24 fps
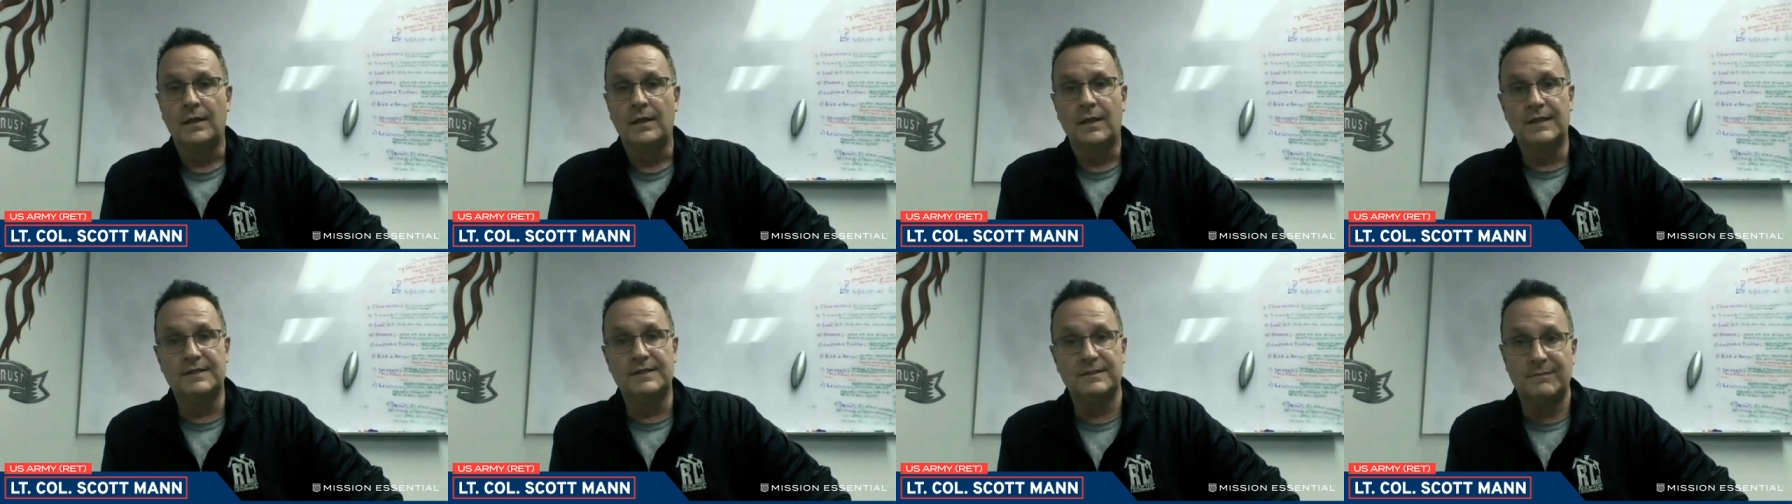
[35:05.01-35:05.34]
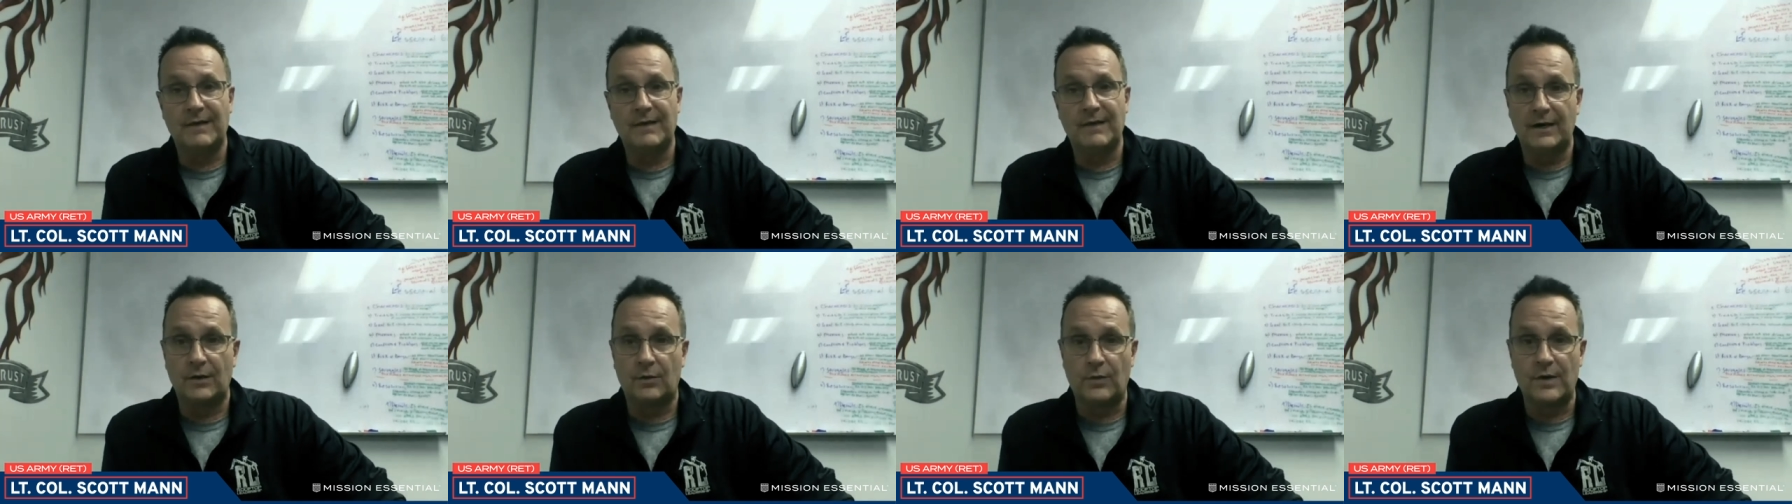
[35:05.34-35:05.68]
It's
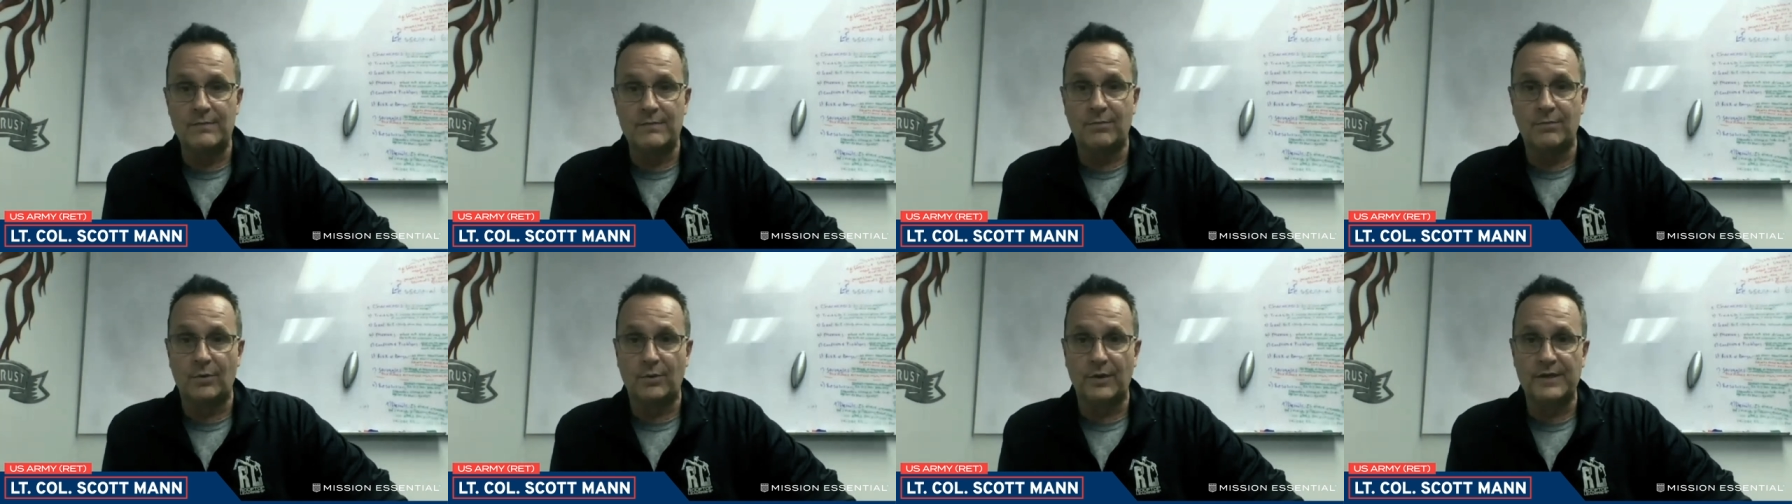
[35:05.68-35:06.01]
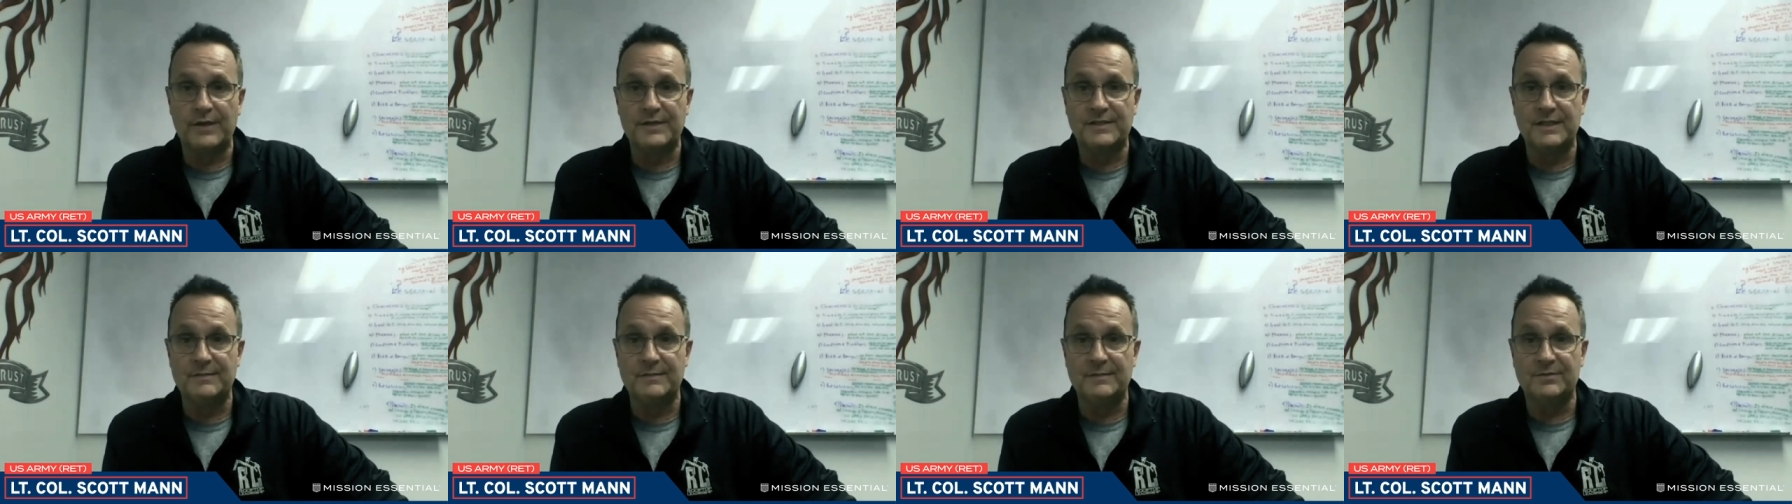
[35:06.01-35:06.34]
about a Green
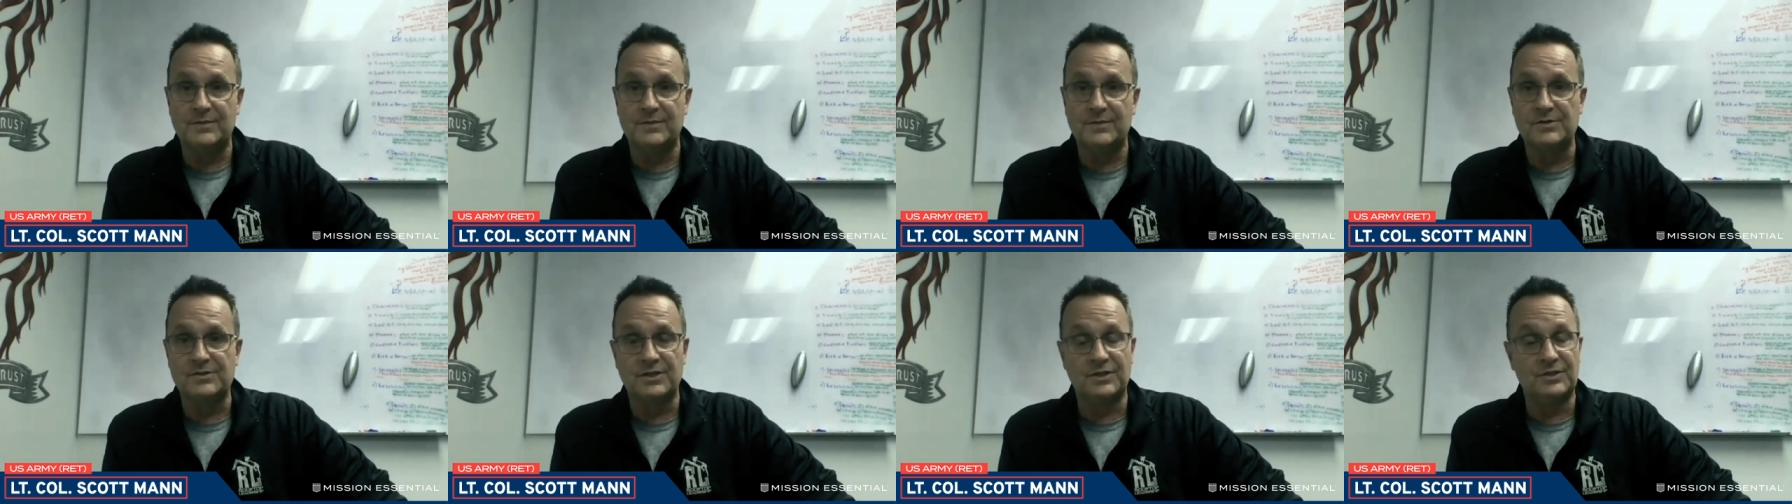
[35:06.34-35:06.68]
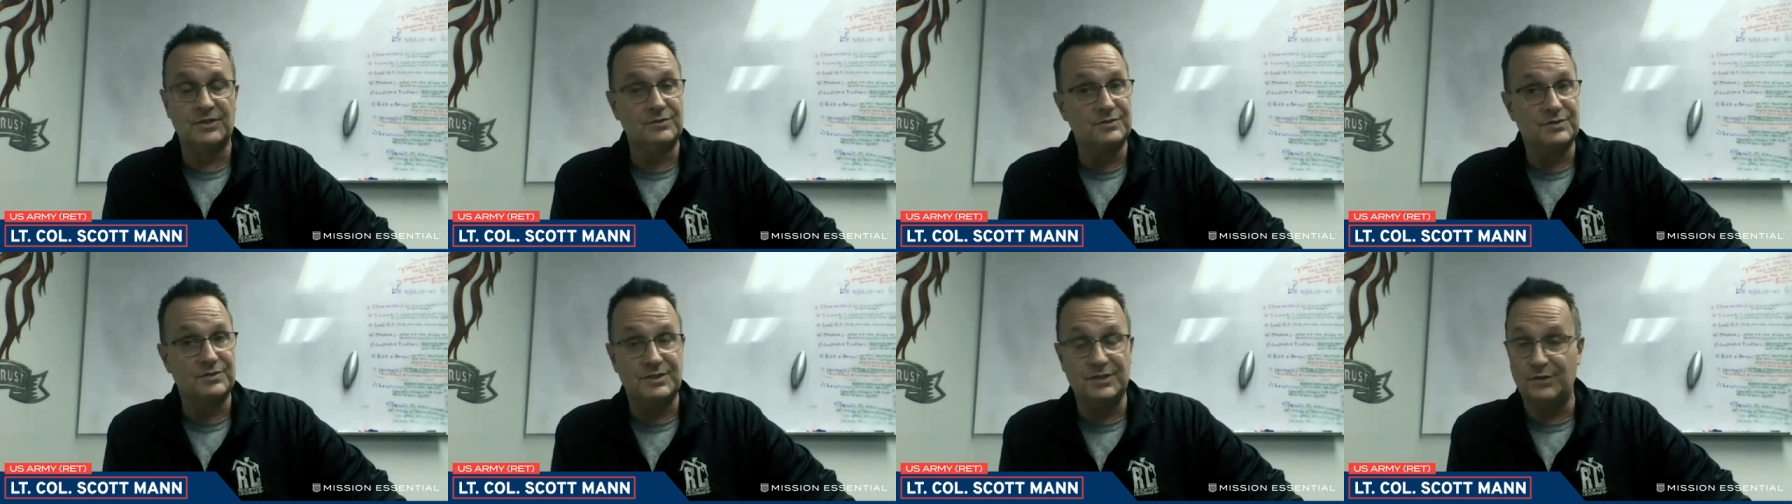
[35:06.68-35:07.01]
Beret team sergeant
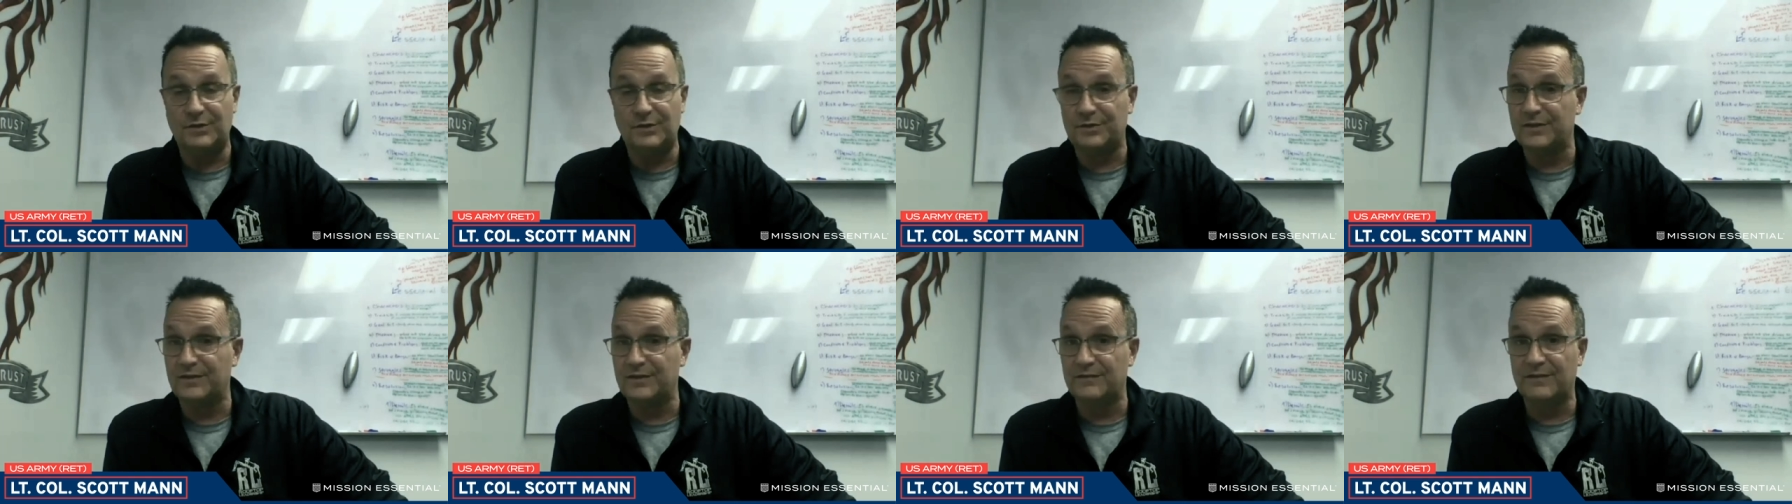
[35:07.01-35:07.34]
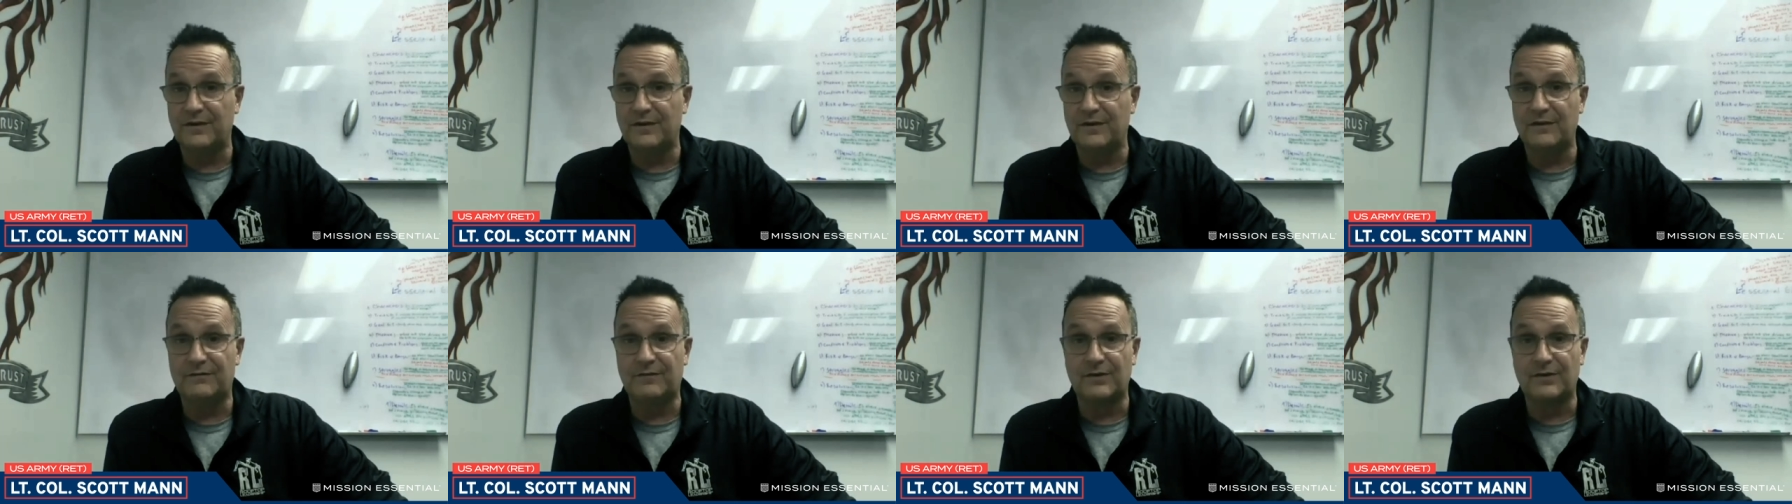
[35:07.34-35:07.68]
who's killed in the
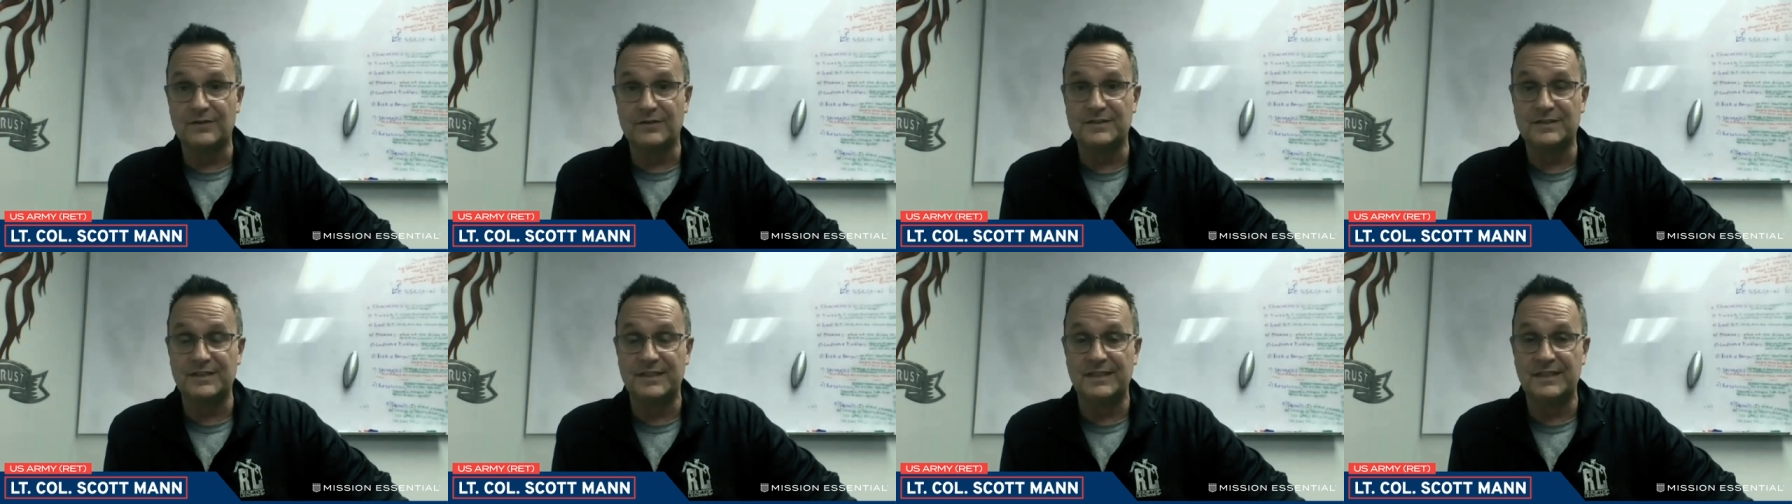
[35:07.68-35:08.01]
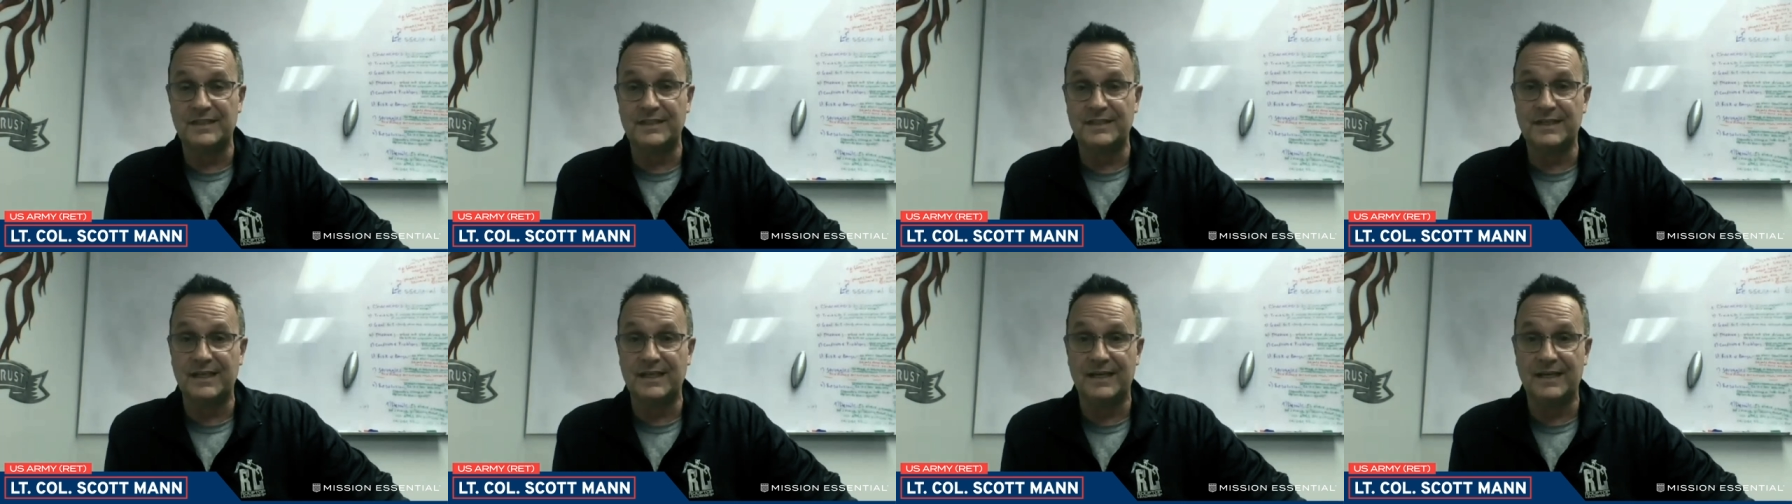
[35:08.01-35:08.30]
very first scene,